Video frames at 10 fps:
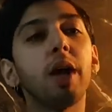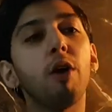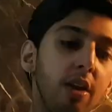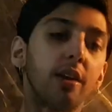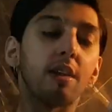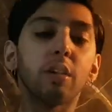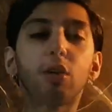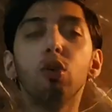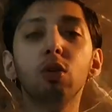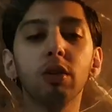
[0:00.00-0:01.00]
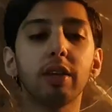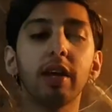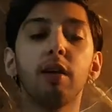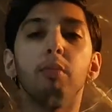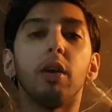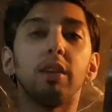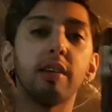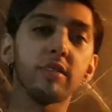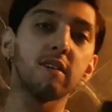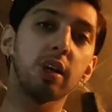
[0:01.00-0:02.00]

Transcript: Now the cool thing about this